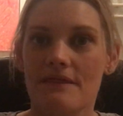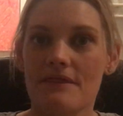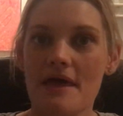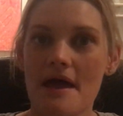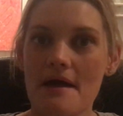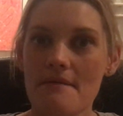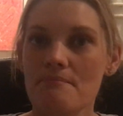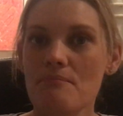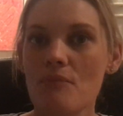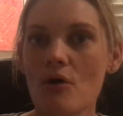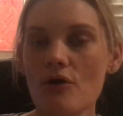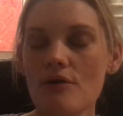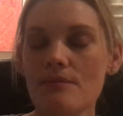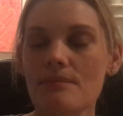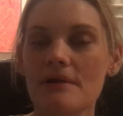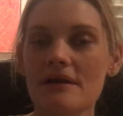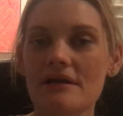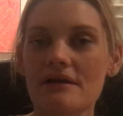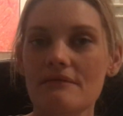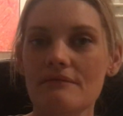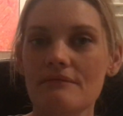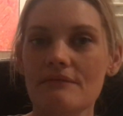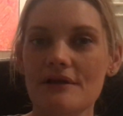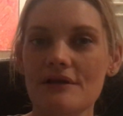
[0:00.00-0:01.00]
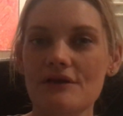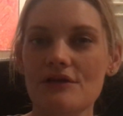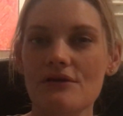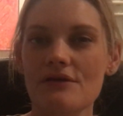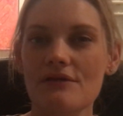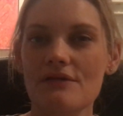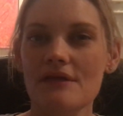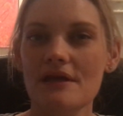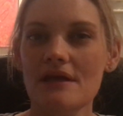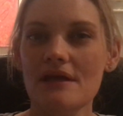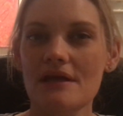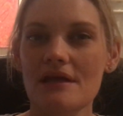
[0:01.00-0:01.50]
that moment when
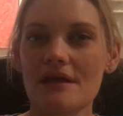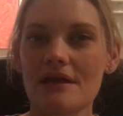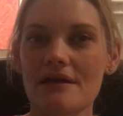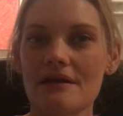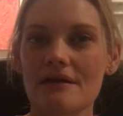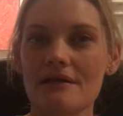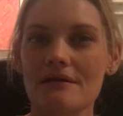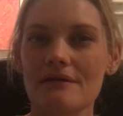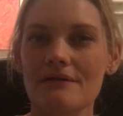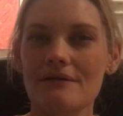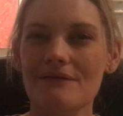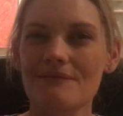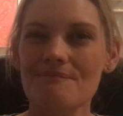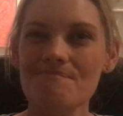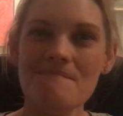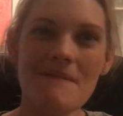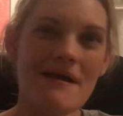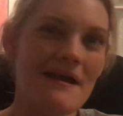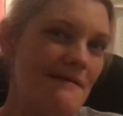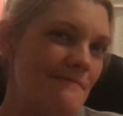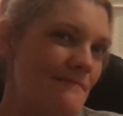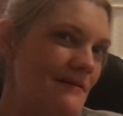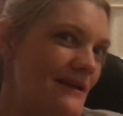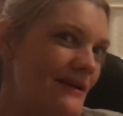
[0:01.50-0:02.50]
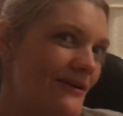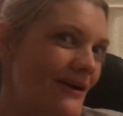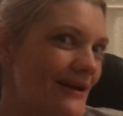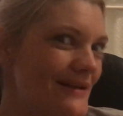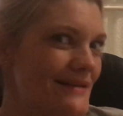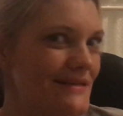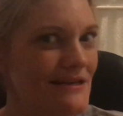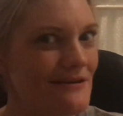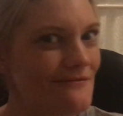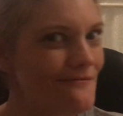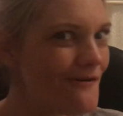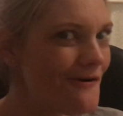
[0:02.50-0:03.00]
you're thinking maybe
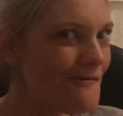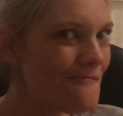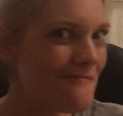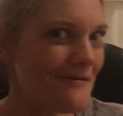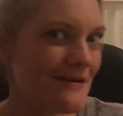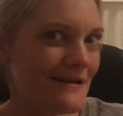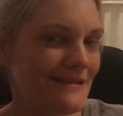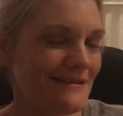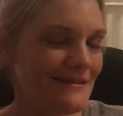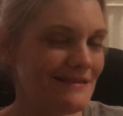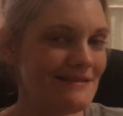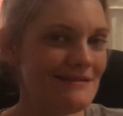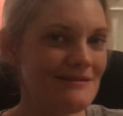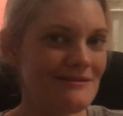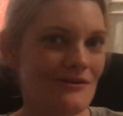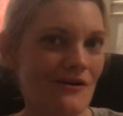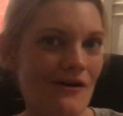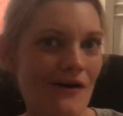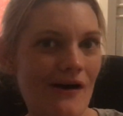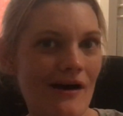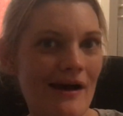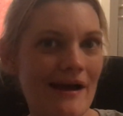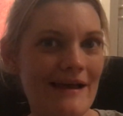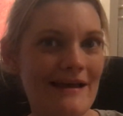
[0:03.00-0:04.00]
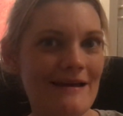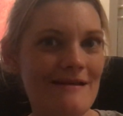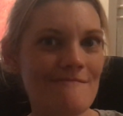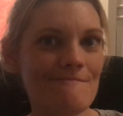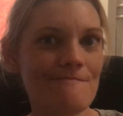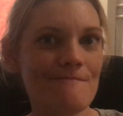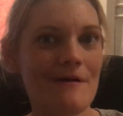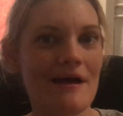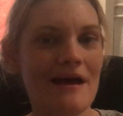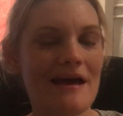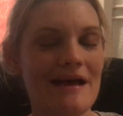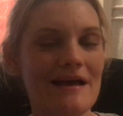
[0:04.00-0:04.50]
I did fall pregnant this
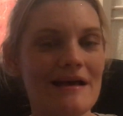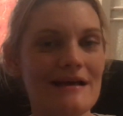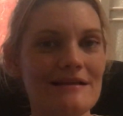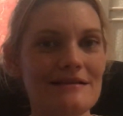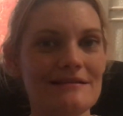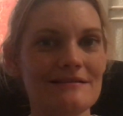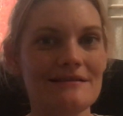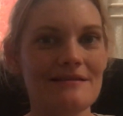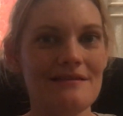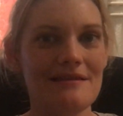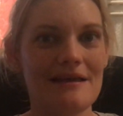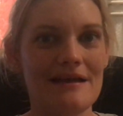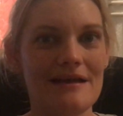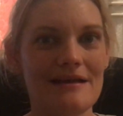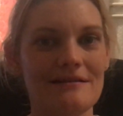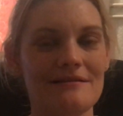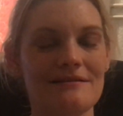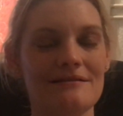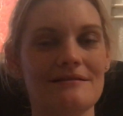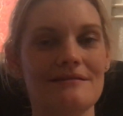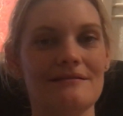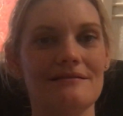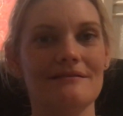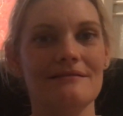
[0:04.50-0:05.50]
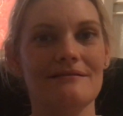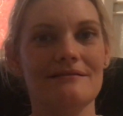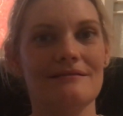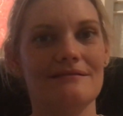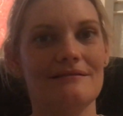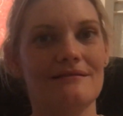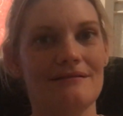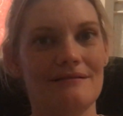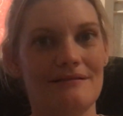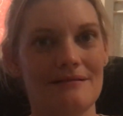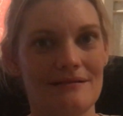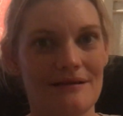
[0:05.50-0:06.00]
time, and then
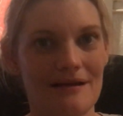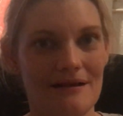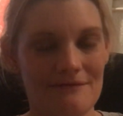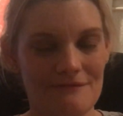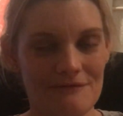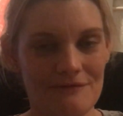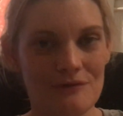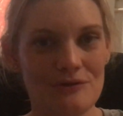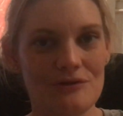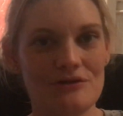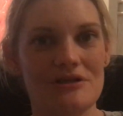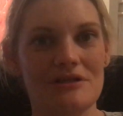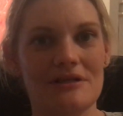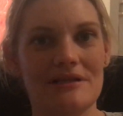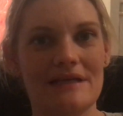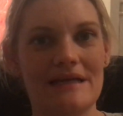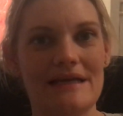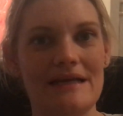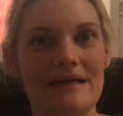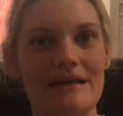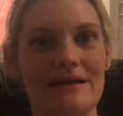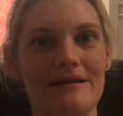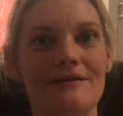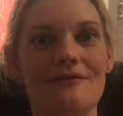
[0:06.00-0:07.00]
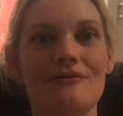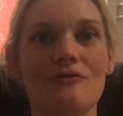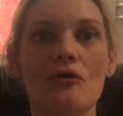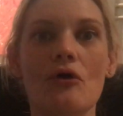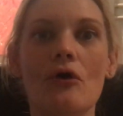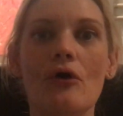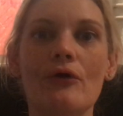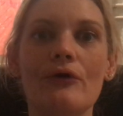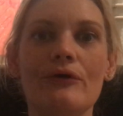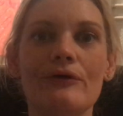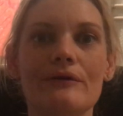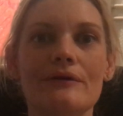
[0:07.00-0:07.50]
unfortunately
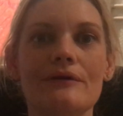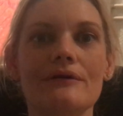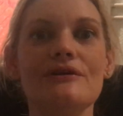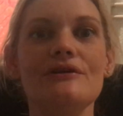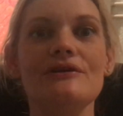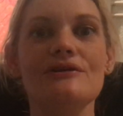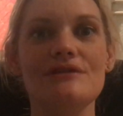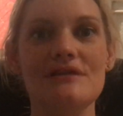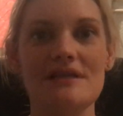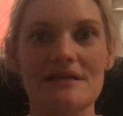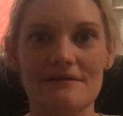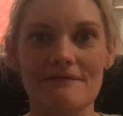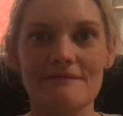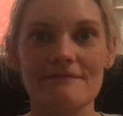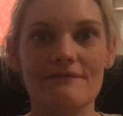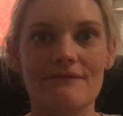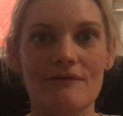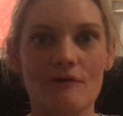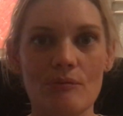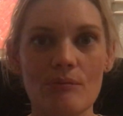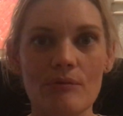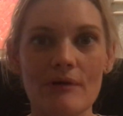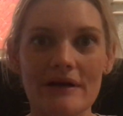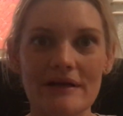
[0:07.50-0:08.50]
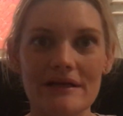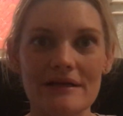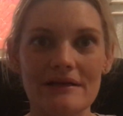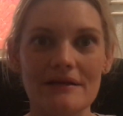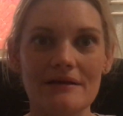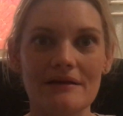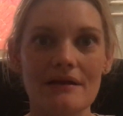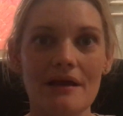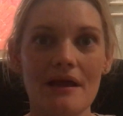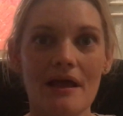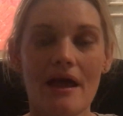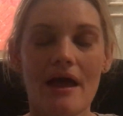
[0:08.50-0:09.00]
no, you didn't fall
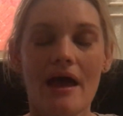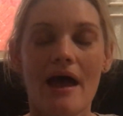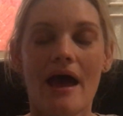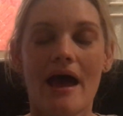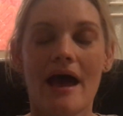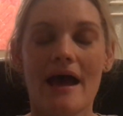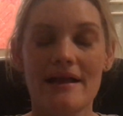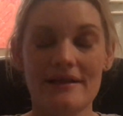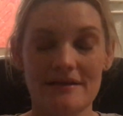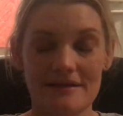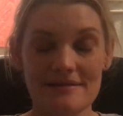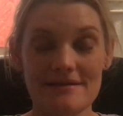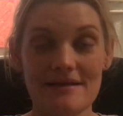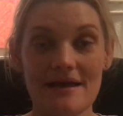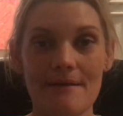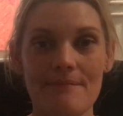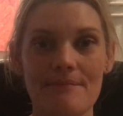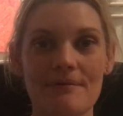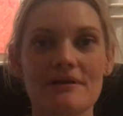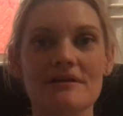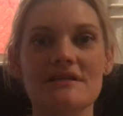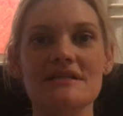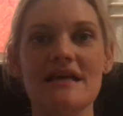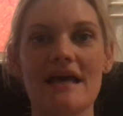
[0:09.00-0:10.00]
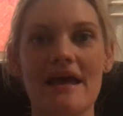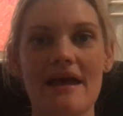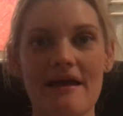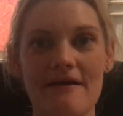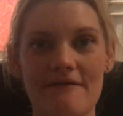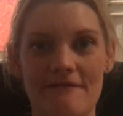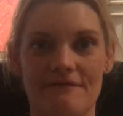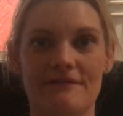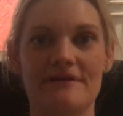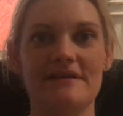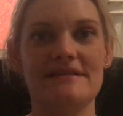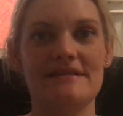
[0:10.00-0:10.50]
pregnant. And this happened
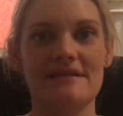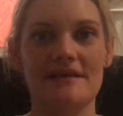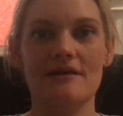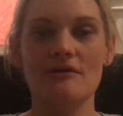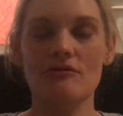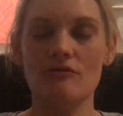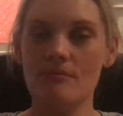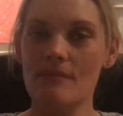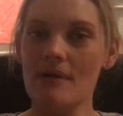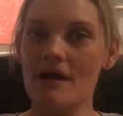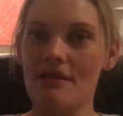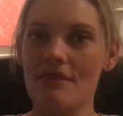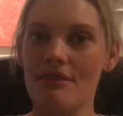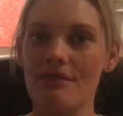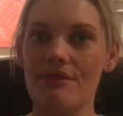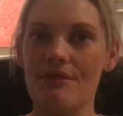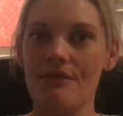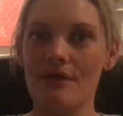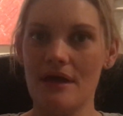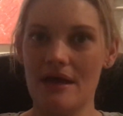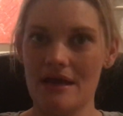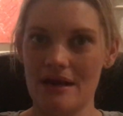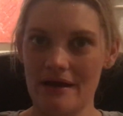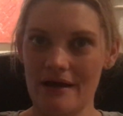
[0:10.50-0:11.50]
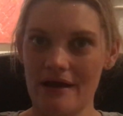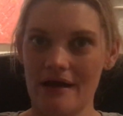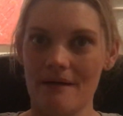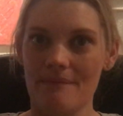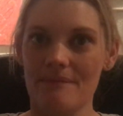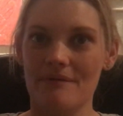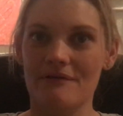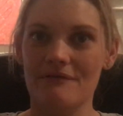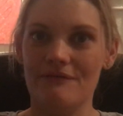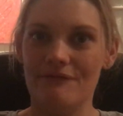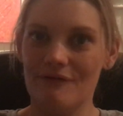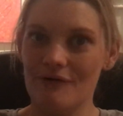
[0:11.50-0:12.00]
every single month, and it
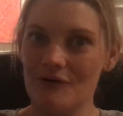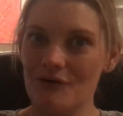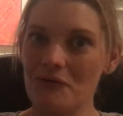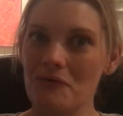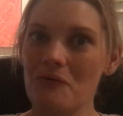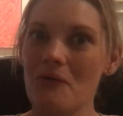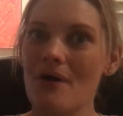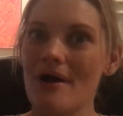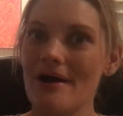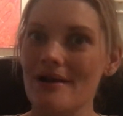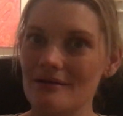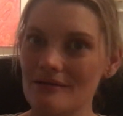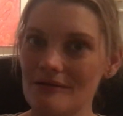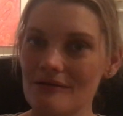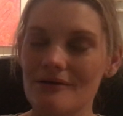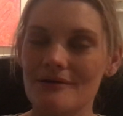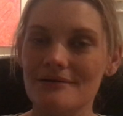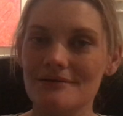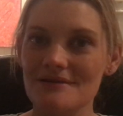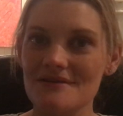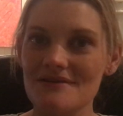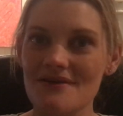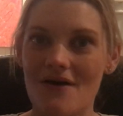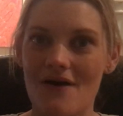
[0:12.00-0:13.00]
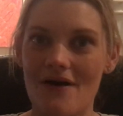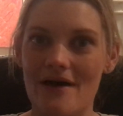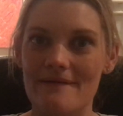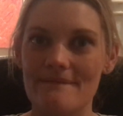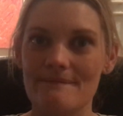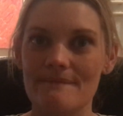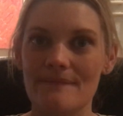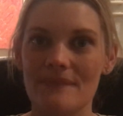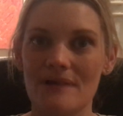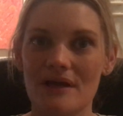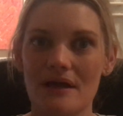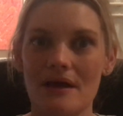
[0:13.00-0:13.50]
happened for quite a long
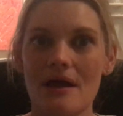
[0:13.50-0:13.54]
time,